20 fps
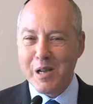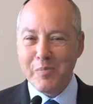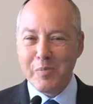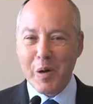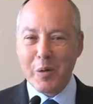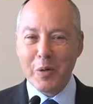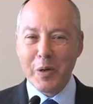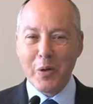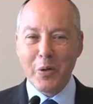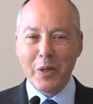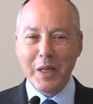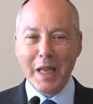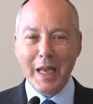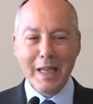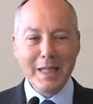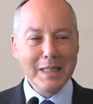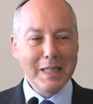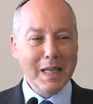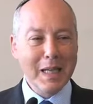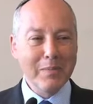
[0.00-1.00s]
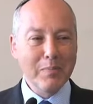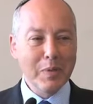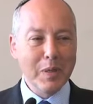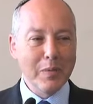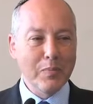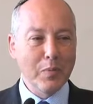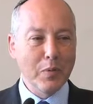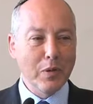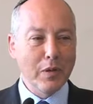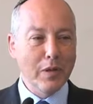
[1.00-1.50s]
but we only had 10
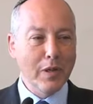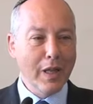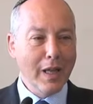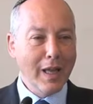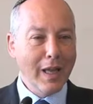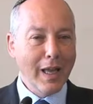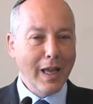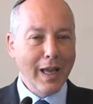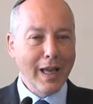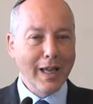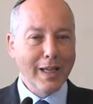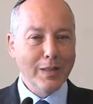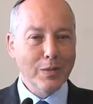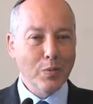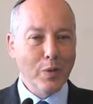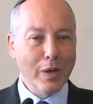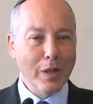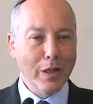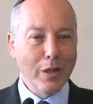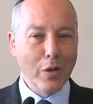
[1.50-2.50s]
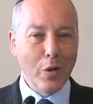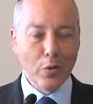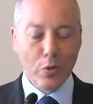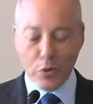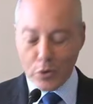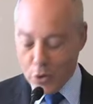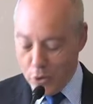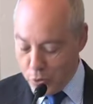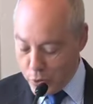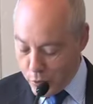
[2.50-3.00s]
people at one of the
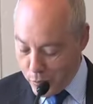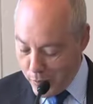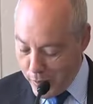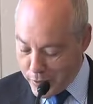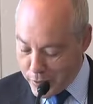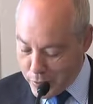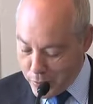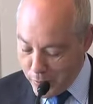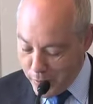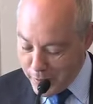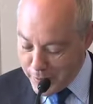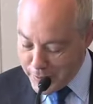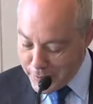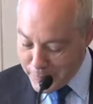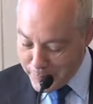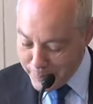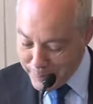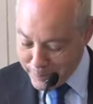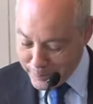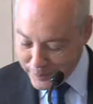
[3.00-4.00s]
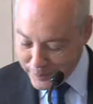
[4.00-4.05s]
local kosher restaurants.